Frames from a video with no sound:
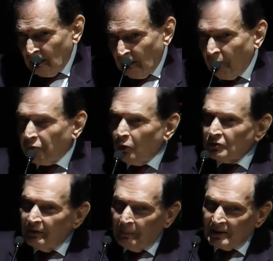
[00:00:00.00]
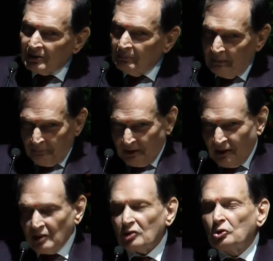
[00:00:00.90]
Now, of course, we must remember
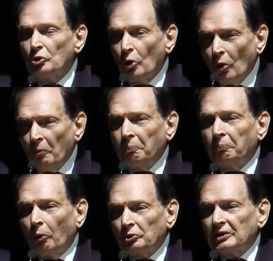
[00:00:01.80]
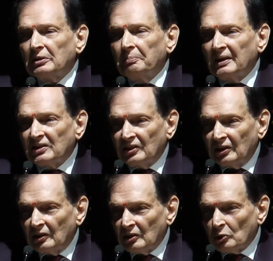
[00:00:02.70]
there is no potent
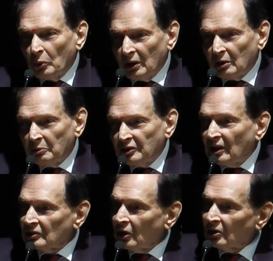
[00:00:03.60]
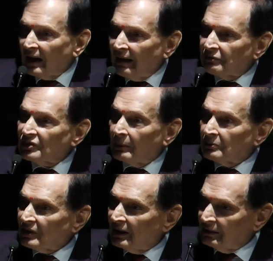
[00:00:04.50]
medicine in this world which does not have
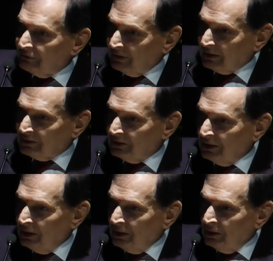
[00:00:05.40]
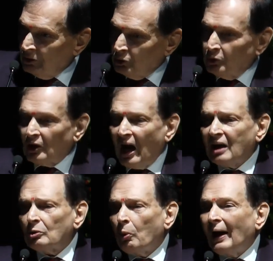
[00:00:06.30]
some side effects. So you
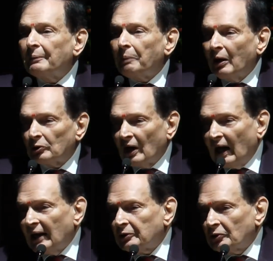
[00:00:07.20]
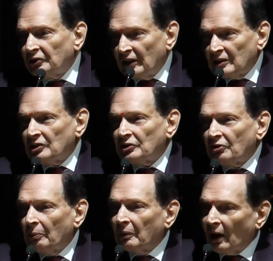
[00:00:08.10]
can't wipe out iatrogenesis
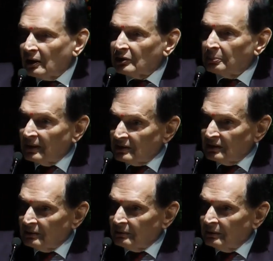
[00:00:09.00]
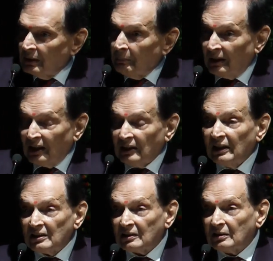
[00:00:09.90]
from current medicine. But at
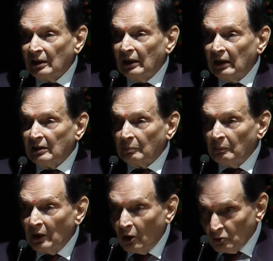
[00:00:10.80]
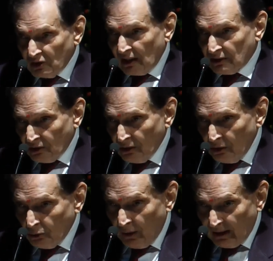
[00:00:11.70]
least it behoves us
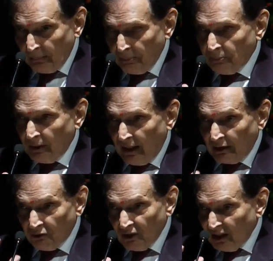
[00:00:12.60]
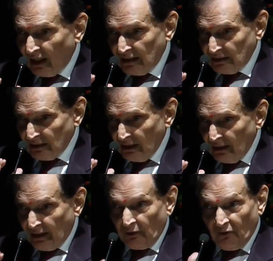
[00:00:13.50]
to get up and realize
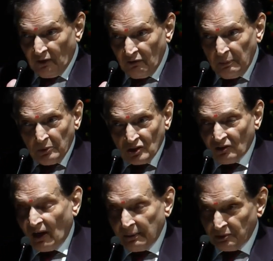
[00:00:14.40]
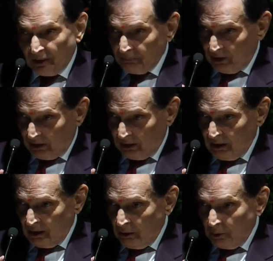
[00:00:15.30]
that when we prescribe something
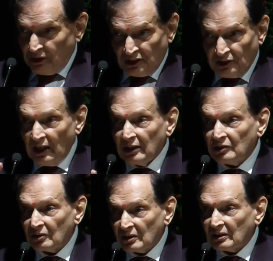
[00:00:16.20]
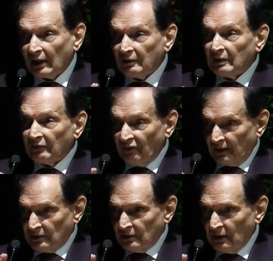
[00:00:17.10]
which has dangerous side
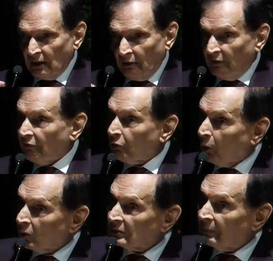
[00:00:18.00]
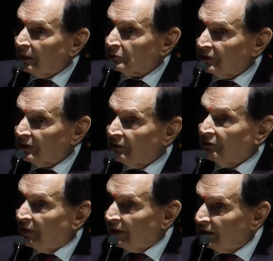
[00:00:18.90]
effects, we have thought about it
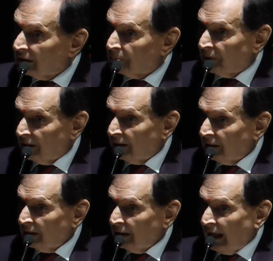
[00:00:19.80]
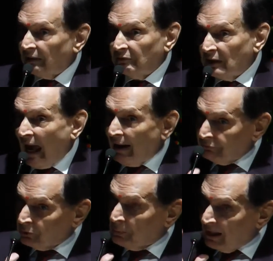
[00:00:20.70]
very deeply, and we
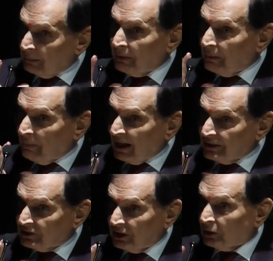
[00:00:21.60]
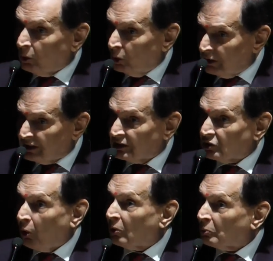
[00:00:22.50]
have to make up our minds that the good it
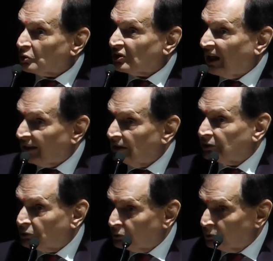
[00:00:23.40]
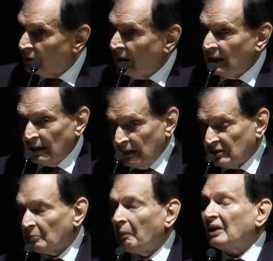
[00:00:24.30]
is almost likely to do
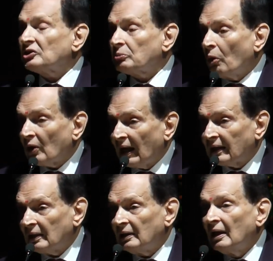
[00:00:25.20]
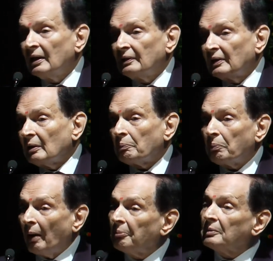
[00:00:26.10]
is much more likely than the
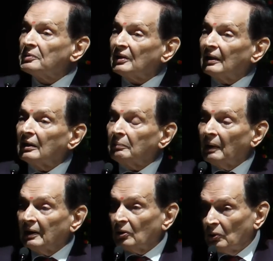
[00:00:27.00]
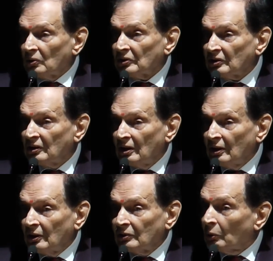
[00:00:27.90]
problems that it might cause.
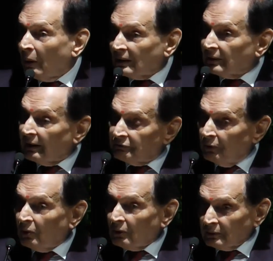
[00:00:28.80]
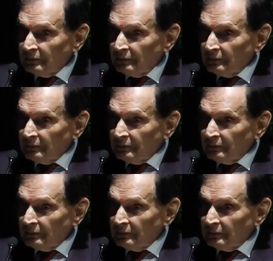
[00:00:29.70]
So one, therefore,